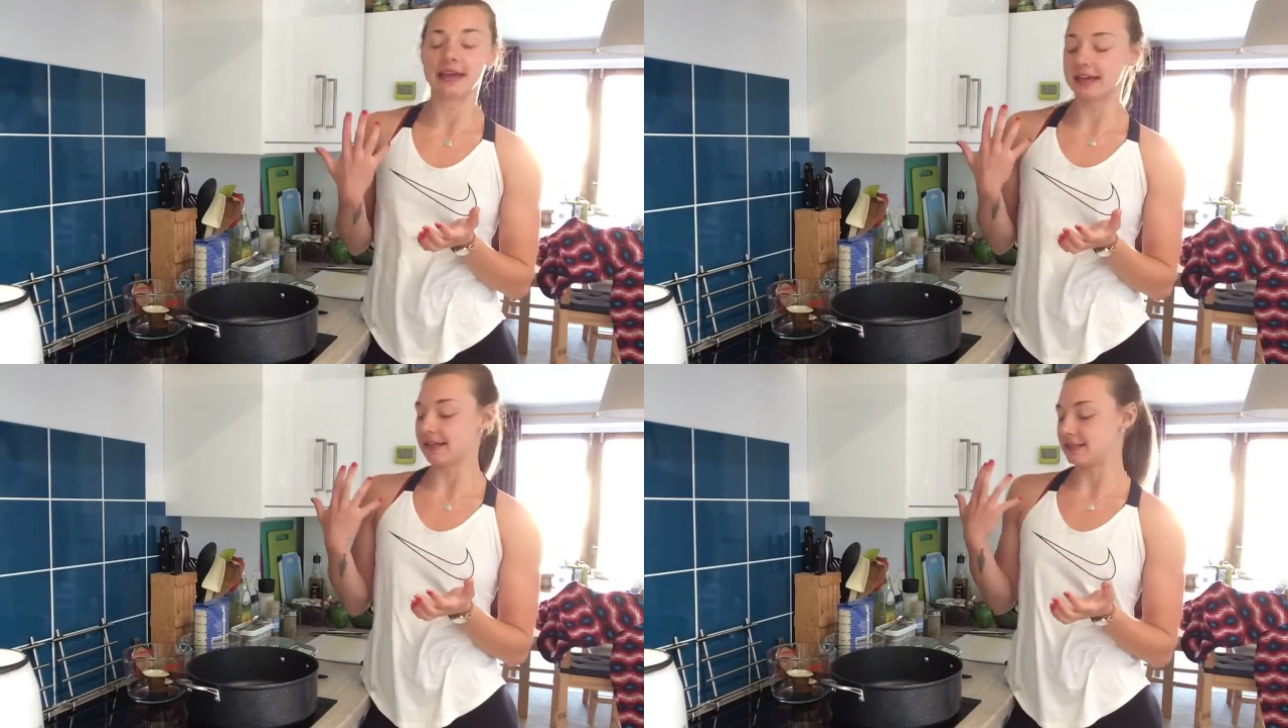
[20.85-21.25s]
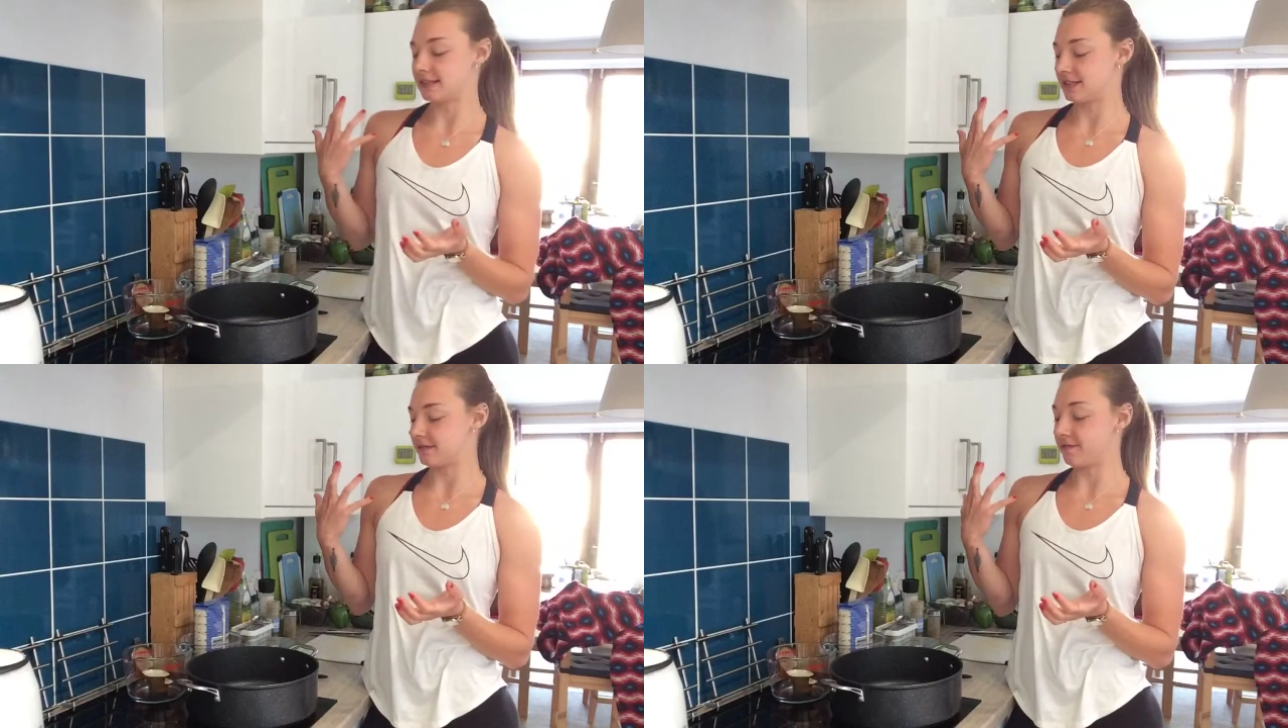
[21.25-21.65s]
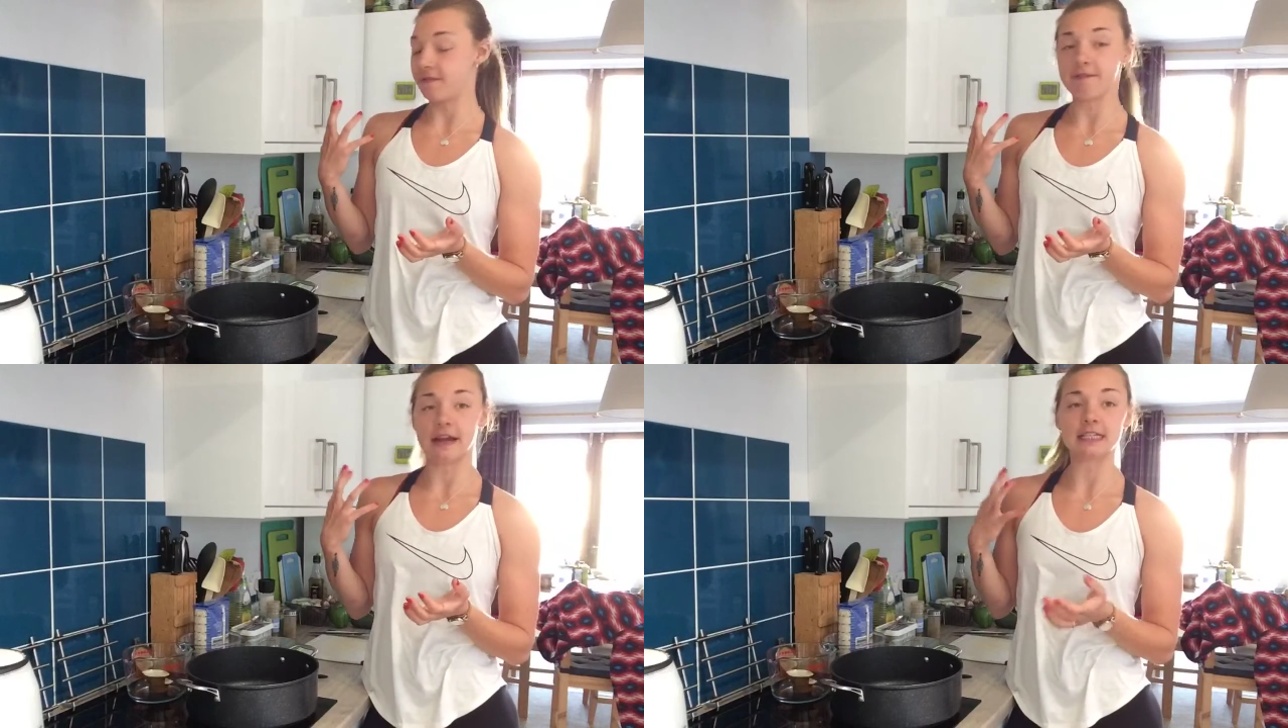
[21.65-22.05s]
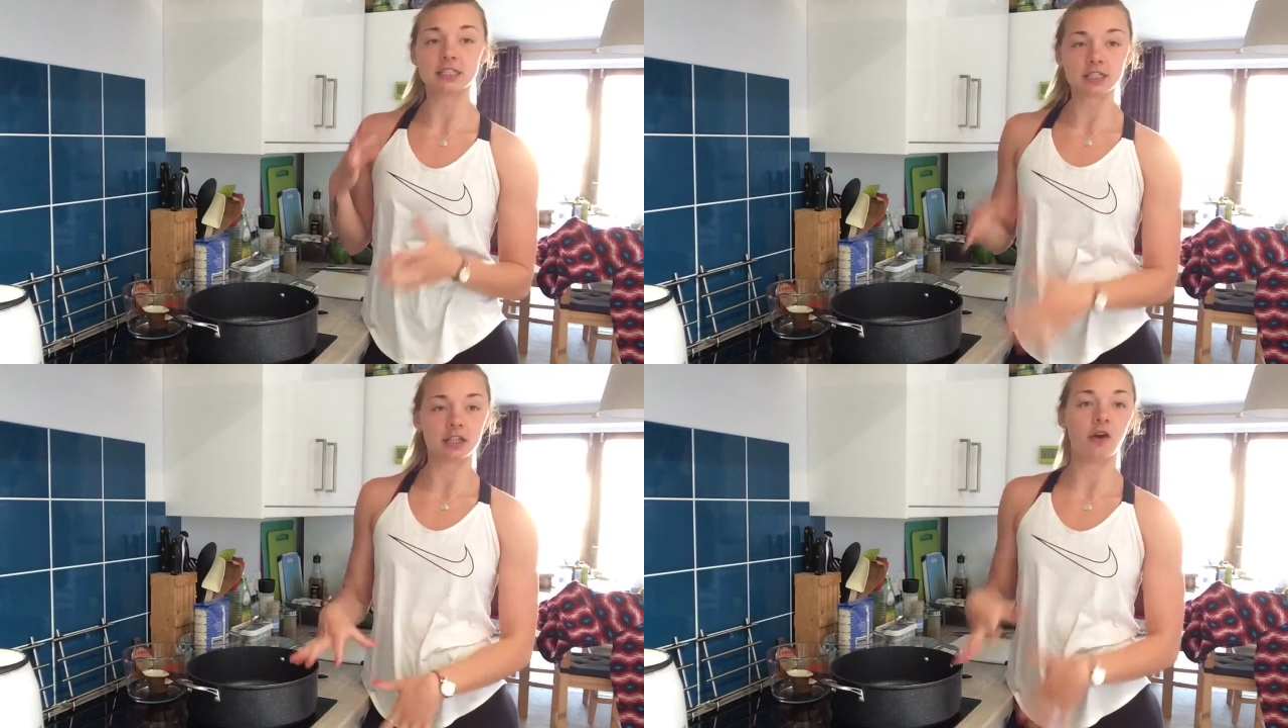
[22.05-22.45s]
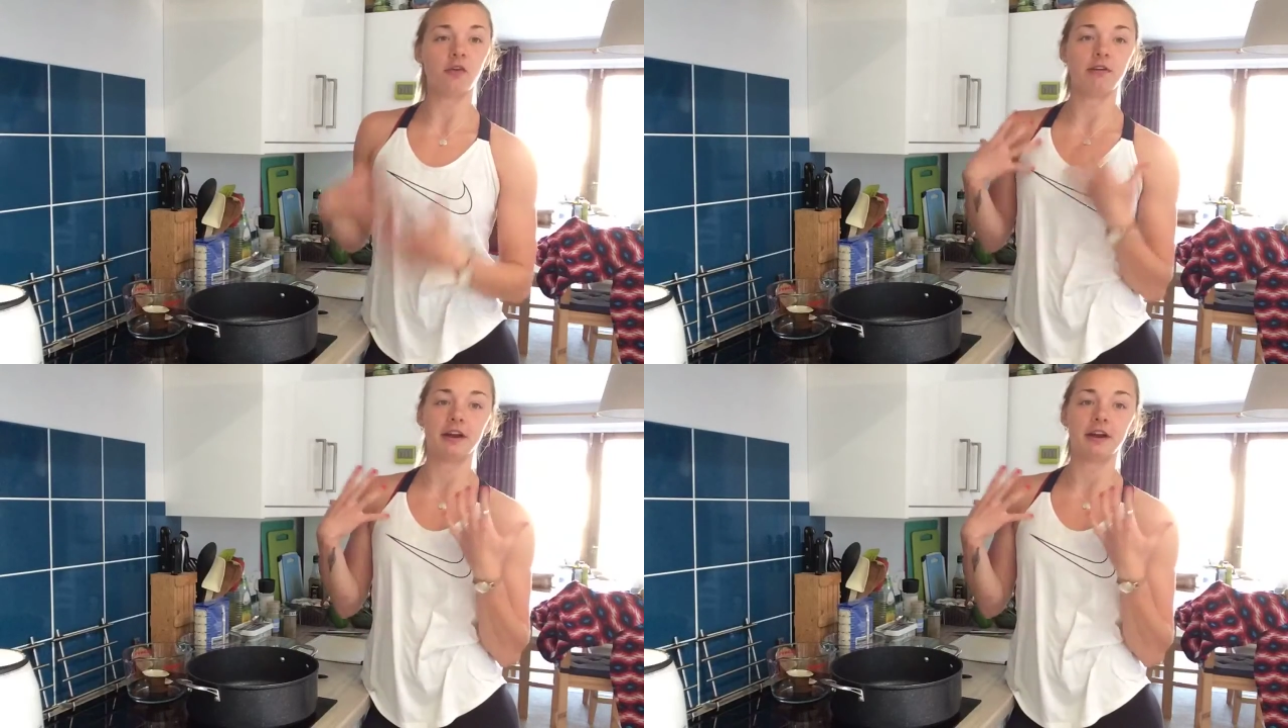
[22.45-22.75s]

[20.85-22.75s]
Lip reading: is very slow,